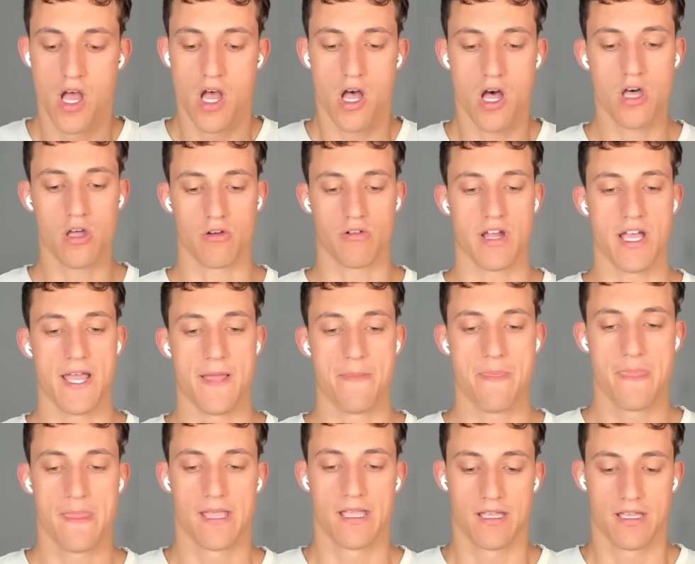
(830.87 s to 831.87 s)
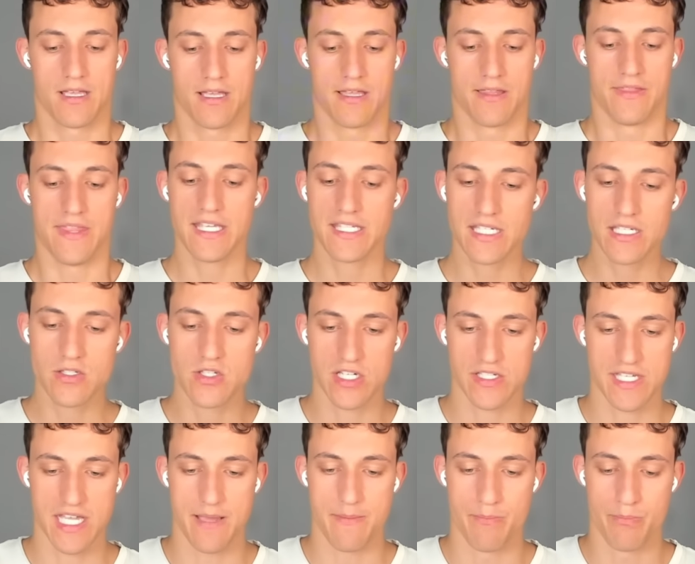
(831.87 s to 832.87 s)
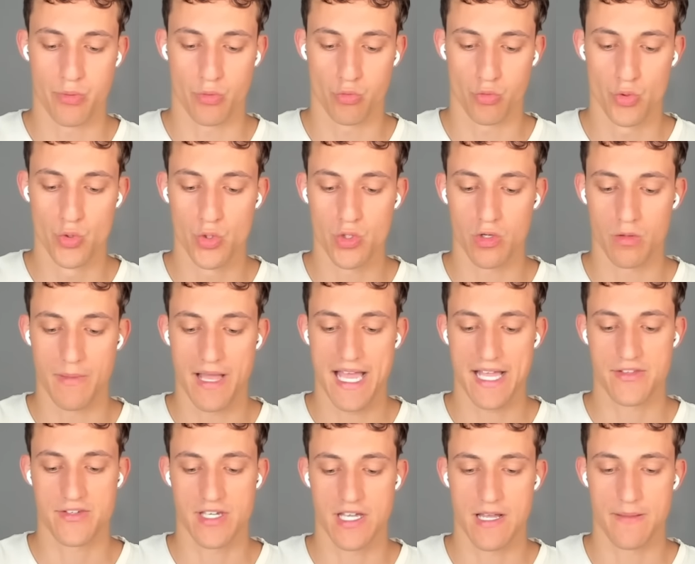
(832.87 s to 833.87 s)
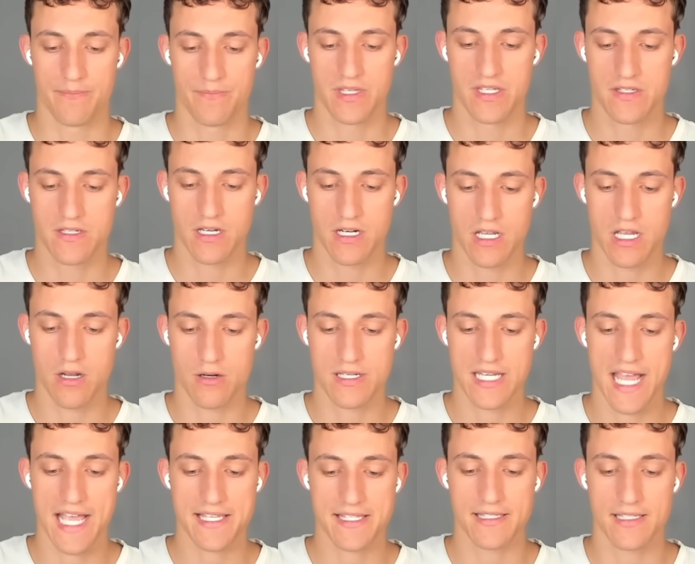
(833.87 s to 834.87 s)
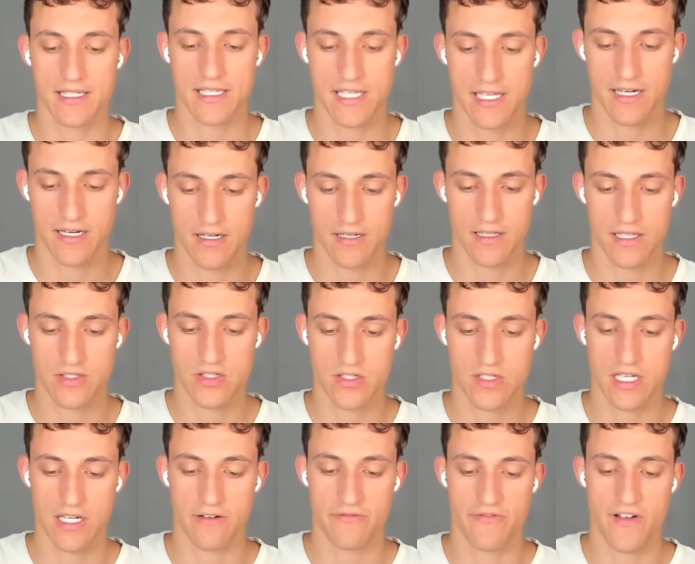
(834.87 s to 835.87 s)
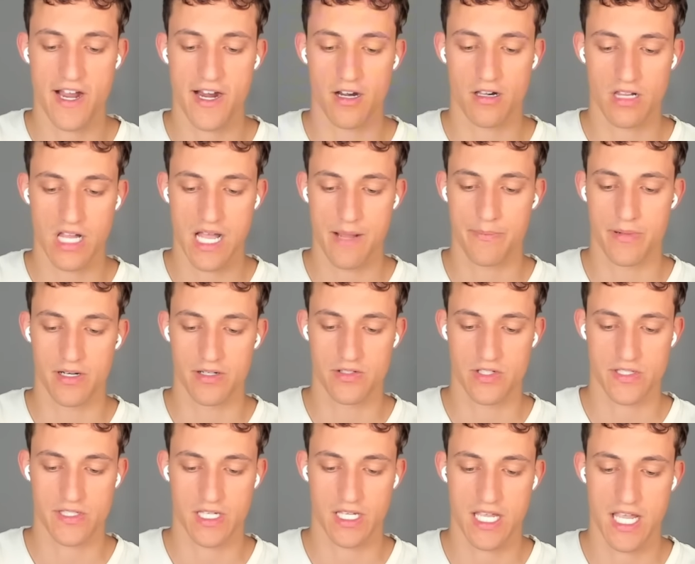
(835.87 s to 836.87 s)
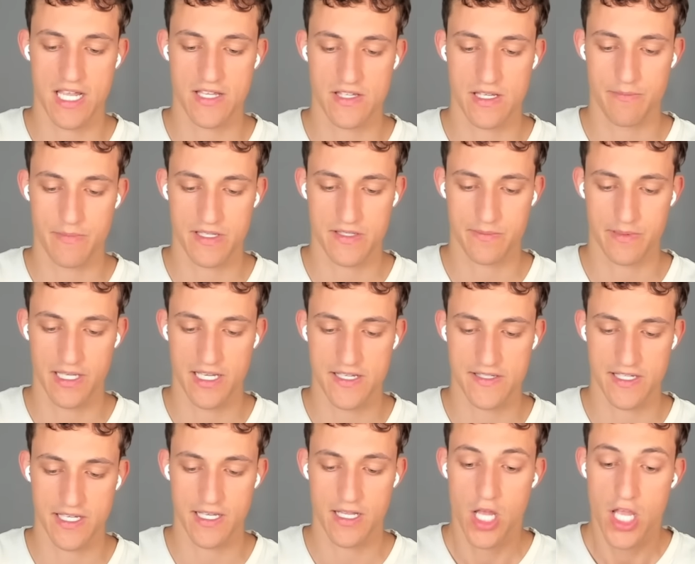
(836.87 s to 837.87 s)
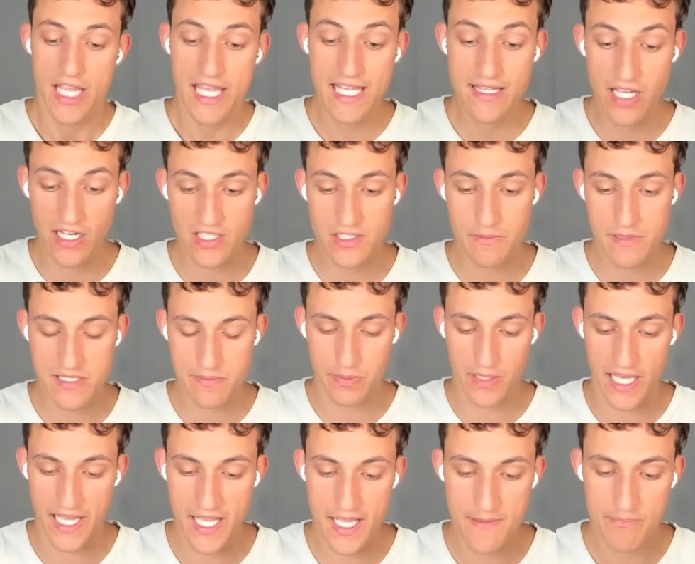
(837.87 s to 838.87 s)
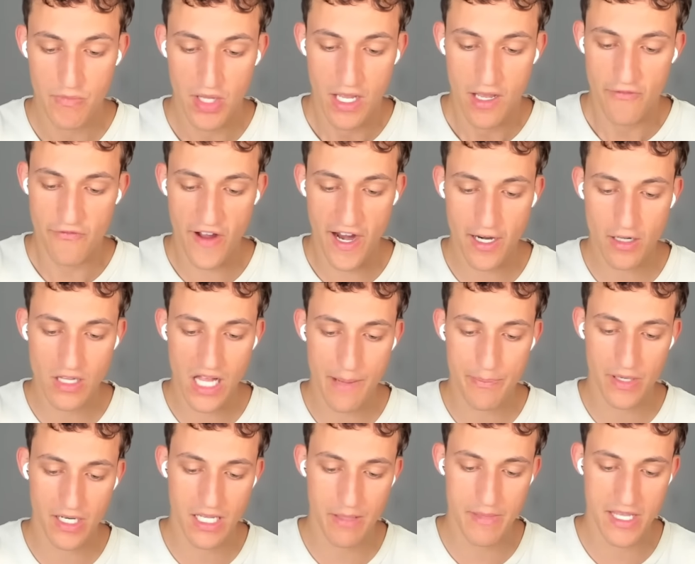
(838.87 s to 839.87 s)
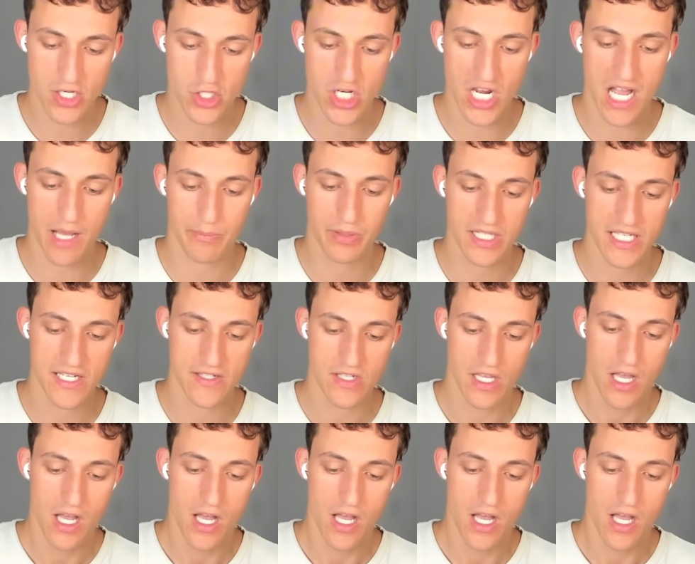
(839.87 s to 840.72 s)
Alright. This is just a brutal matchup. He's going to go Tesla here. Let's just get a Fire Clapper just in case he misplays it. He does misplay it. Fire Clapper, give me a shot, please.